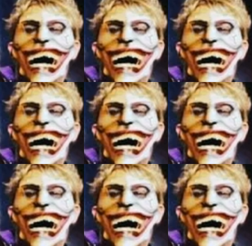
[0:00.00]

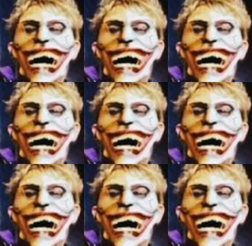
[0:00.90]

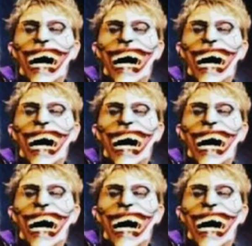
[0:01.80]

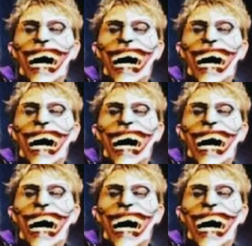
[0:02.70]

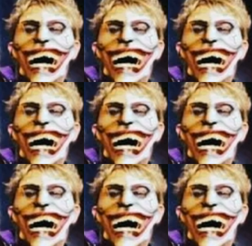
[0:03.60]

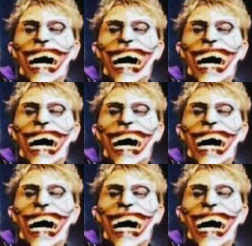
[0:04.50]
The face doesn't move, so there is nothing to read.